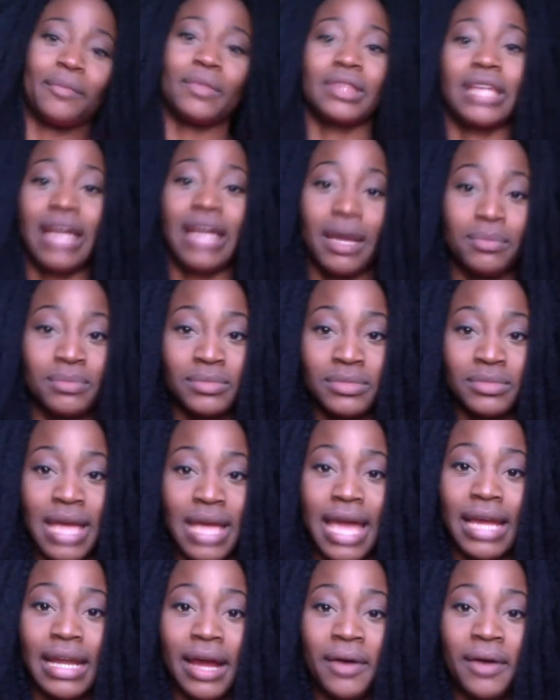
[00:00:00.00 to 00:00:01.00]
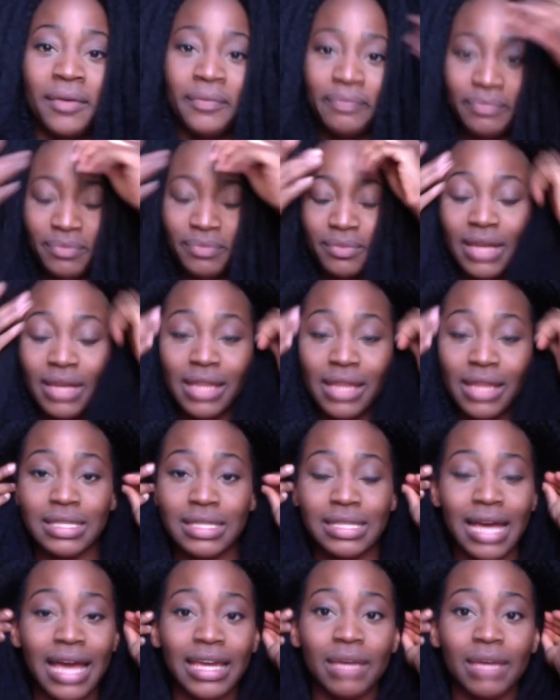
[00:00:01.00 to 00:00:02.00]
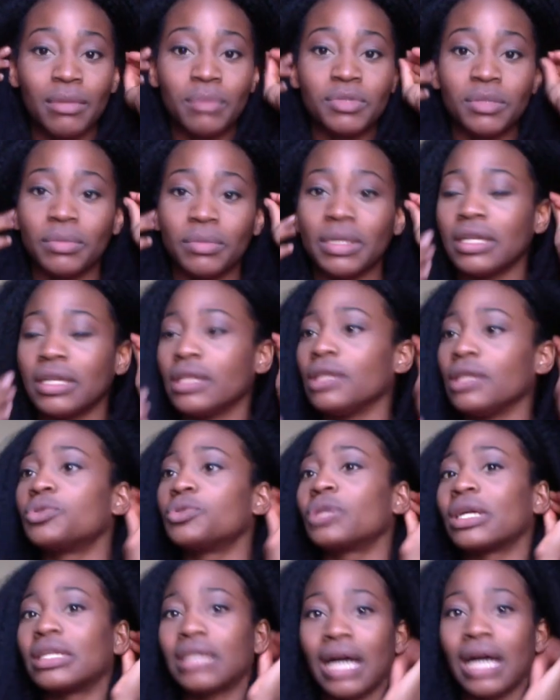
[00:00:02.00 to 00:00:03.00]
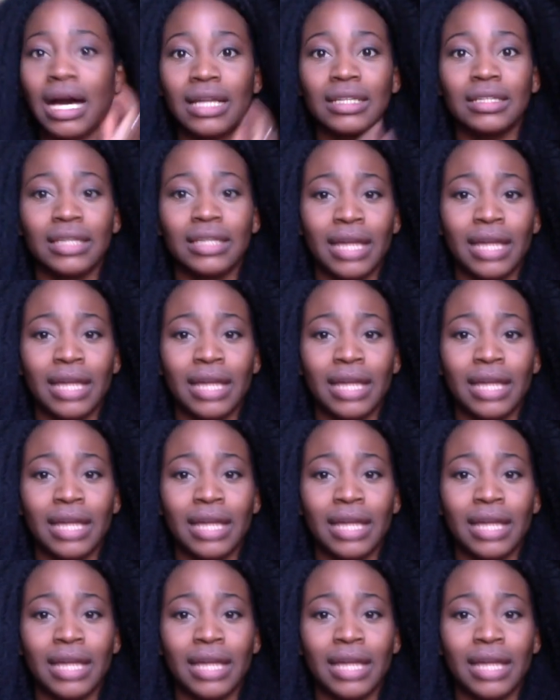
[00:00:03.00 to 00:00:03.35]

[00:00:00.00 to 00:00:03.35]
I'm hanging out. And this guy came up to me and he was trying to holler.